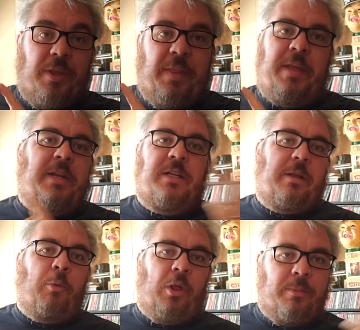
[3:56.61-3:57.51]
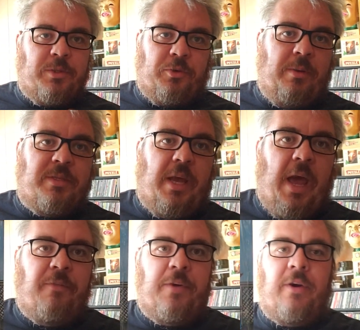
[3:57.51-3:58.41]
And then they did a Wilhelm Scream set
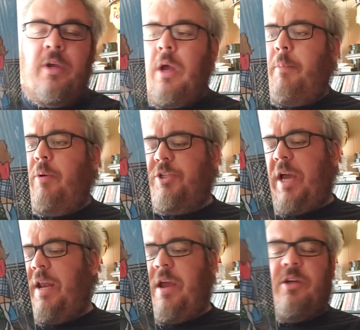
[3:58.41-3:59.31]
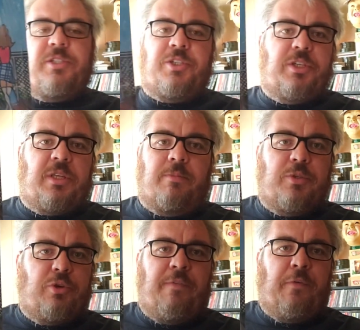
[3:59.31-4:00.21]
after. But what you got here is just some
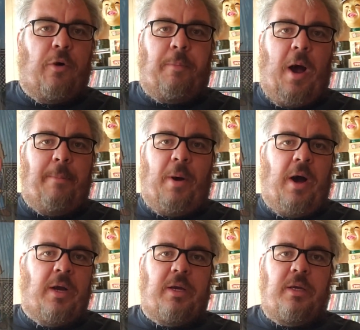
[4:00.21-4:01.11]
straightforward pop punk.